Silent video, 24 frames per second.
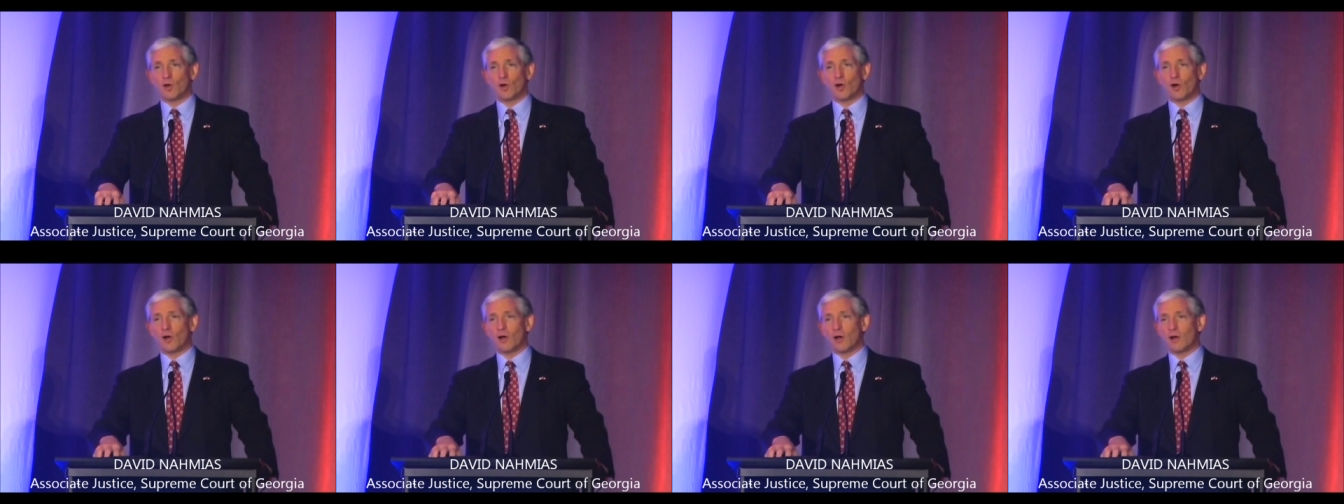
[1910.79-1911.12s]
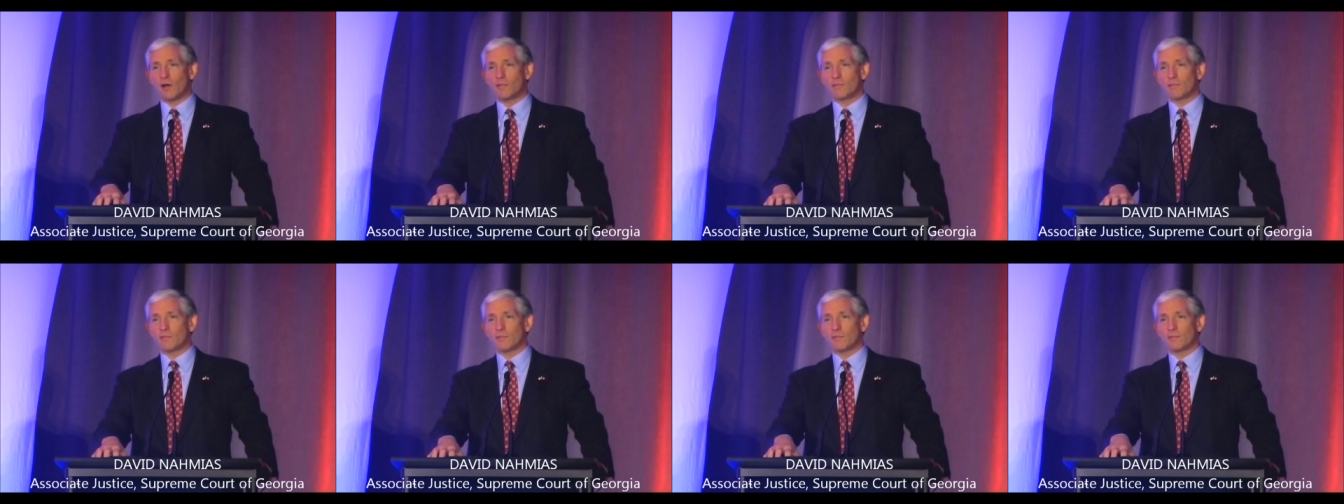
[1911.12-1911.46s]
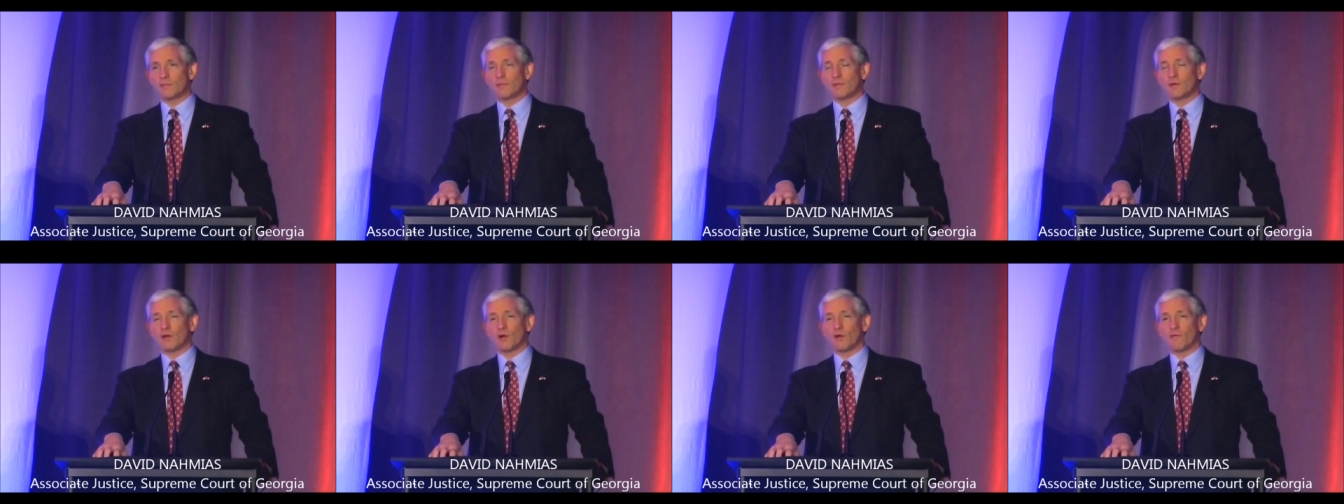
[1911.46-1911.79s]
are
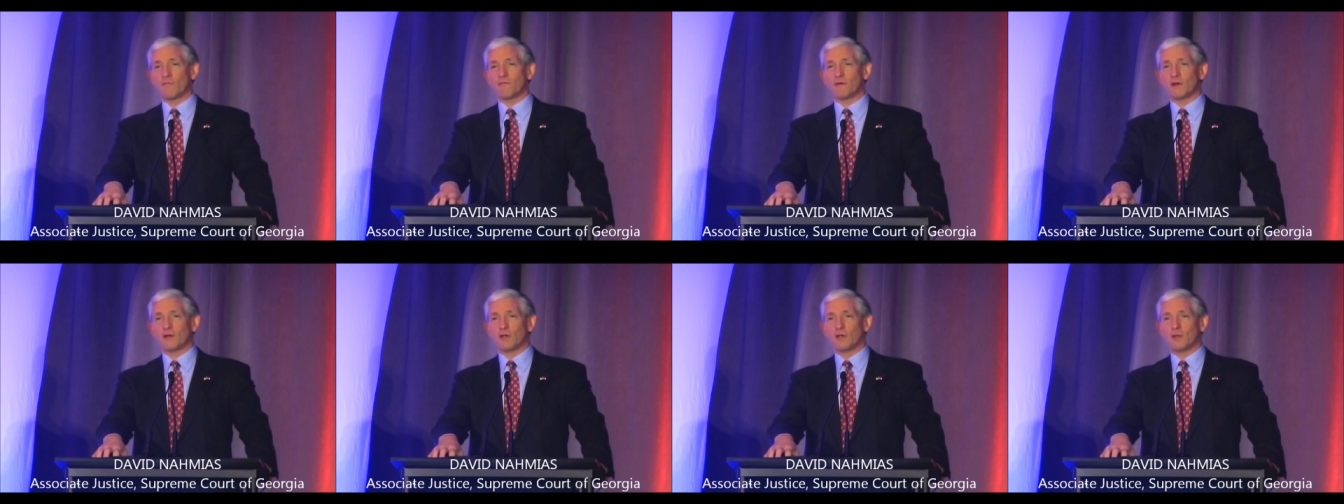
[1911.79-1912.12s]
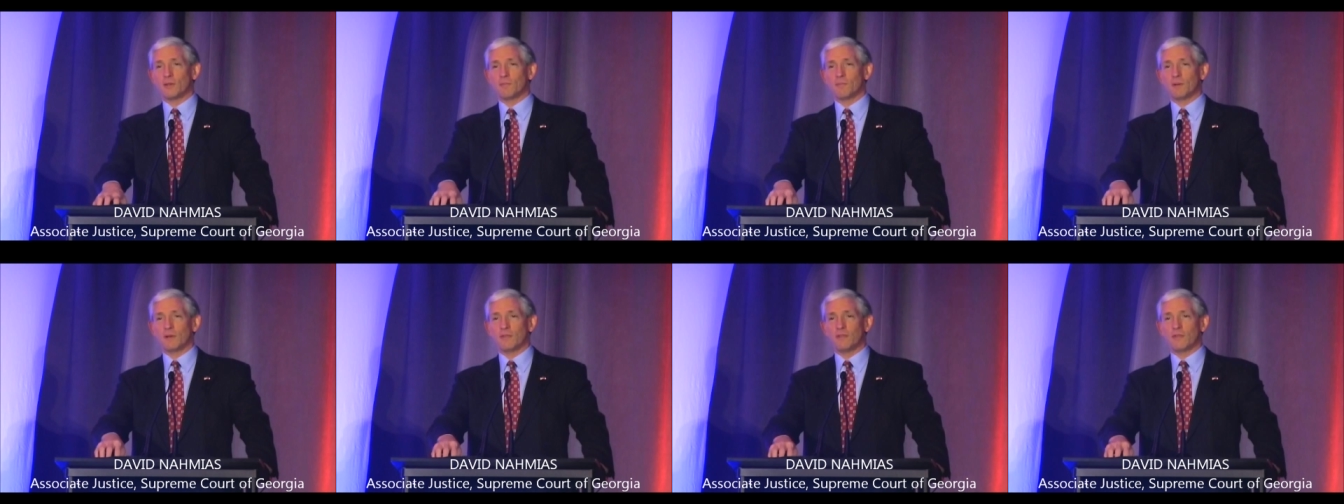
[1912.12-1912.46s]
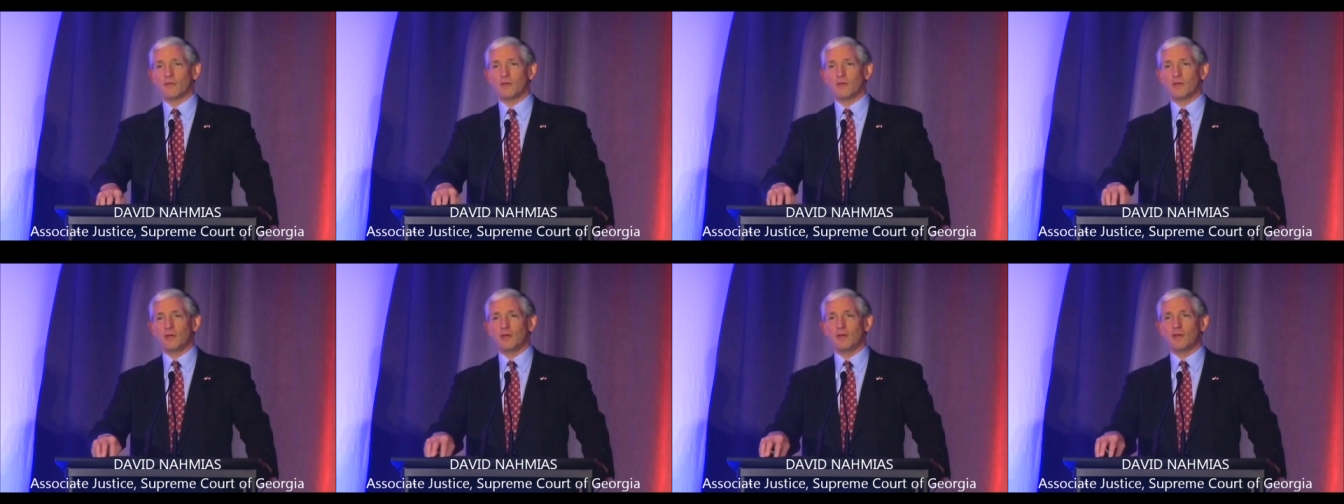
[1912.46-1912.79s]
are funded, but
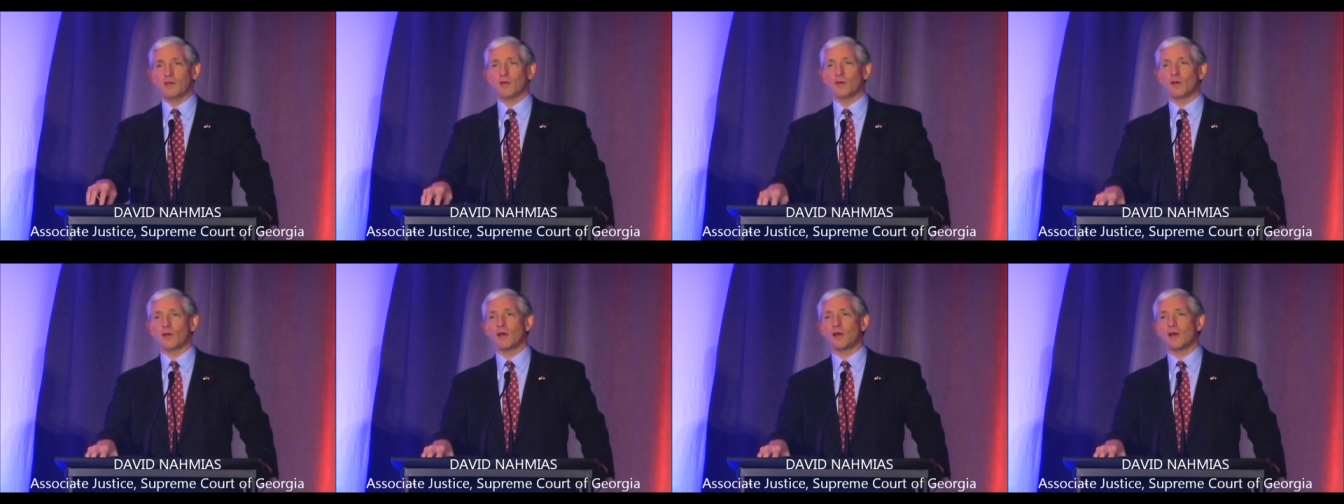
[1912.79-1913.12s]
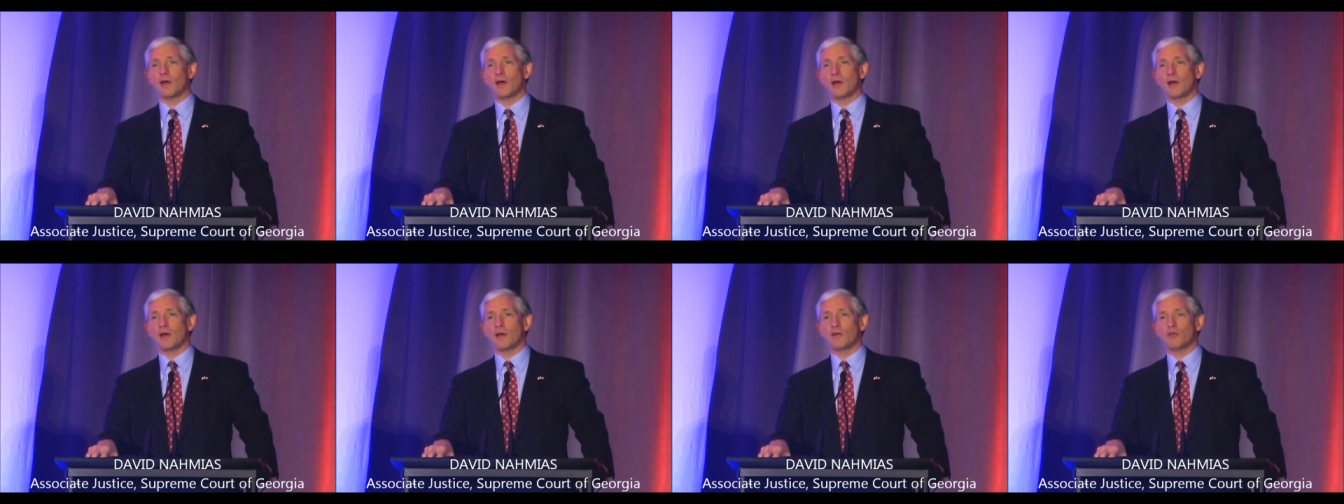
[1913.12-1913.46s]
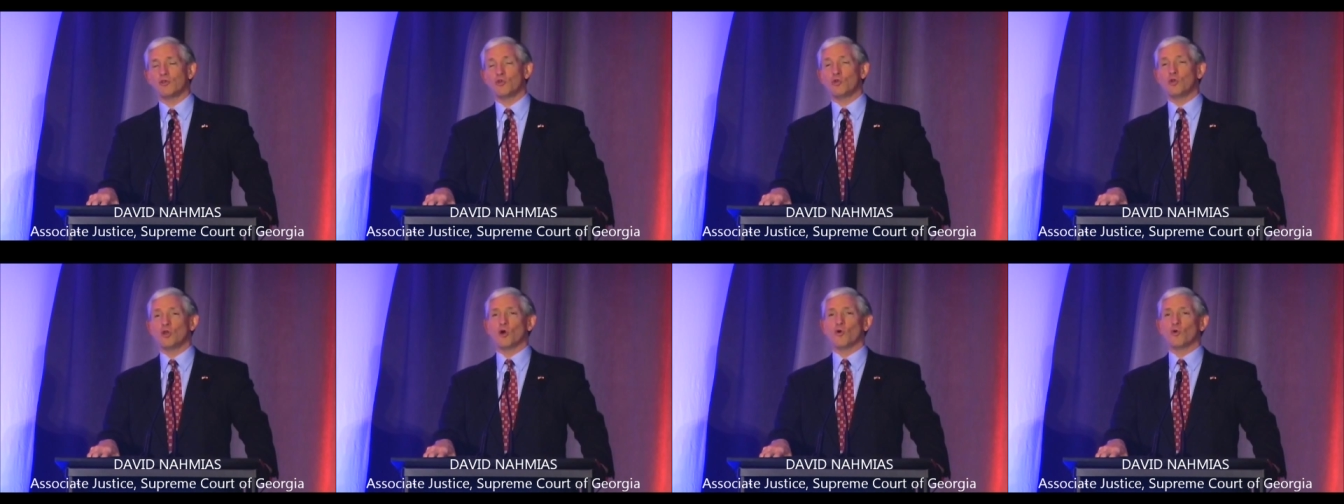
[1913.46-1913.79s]
the Uh,
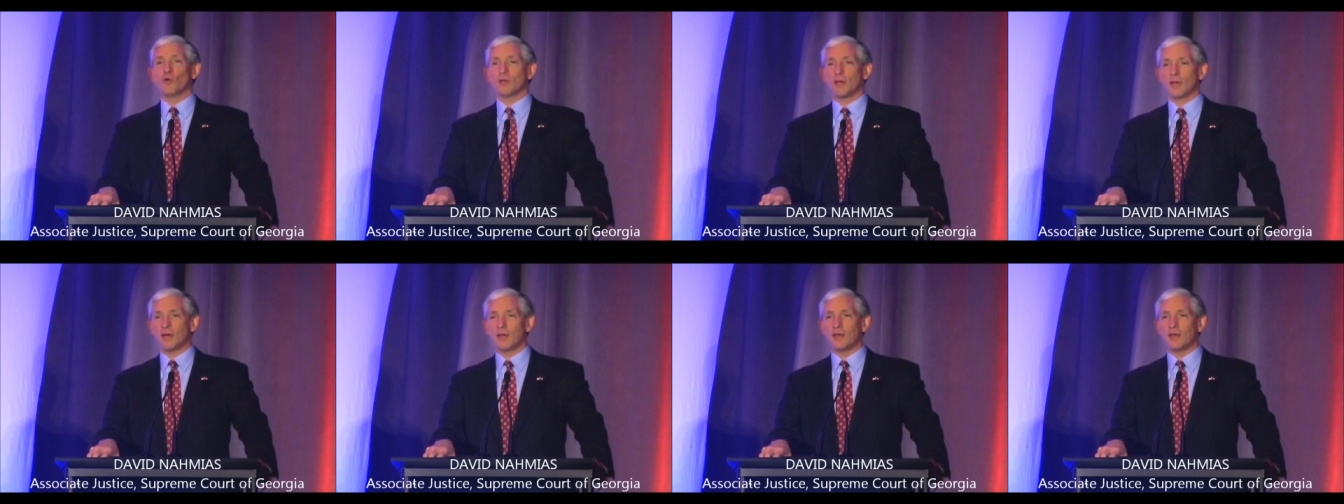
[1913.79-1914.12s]
you don't get,